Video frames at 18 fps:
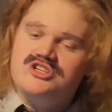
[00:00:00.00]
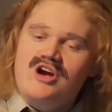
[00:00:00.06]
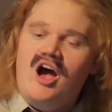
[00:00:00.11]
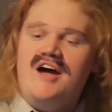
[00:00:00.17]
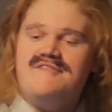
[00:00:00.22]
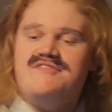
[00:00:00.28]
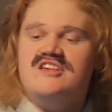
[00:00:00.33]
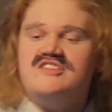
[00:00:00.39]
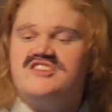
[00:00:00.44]

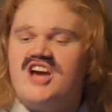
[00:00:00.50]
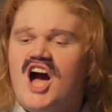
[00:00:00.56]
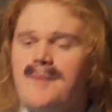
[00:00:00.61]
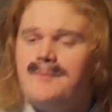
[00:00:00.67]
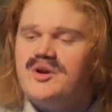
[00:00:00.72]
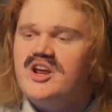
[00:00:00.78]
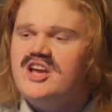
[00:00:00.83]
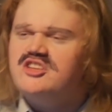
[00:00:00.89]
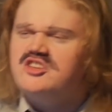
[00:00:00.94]
drive this
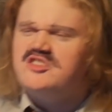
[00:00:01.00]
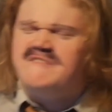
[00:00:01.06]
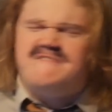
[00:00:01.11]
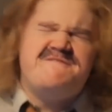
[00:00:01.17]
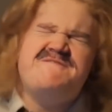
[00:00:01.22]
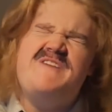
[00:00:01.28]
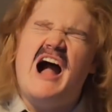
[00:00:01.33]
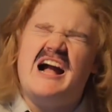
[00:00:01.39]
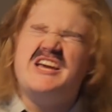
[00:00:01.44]
company into the
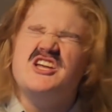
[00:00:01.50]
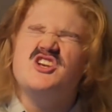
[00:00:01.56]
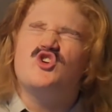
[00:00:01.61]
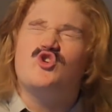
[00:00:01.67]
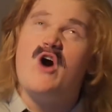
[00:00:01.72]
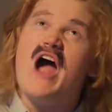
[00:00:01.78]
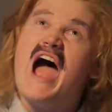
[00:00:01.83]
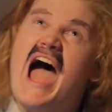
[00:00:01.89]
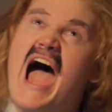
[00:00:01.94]
f***ing
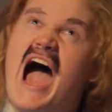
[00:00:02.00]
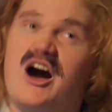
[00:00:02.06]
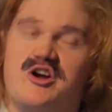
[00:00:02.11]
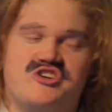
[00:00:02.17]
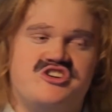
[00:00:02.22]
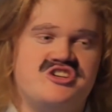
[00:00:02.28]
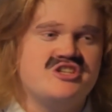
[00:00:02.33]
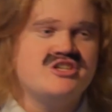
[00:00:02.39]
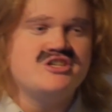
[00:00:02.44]
ground!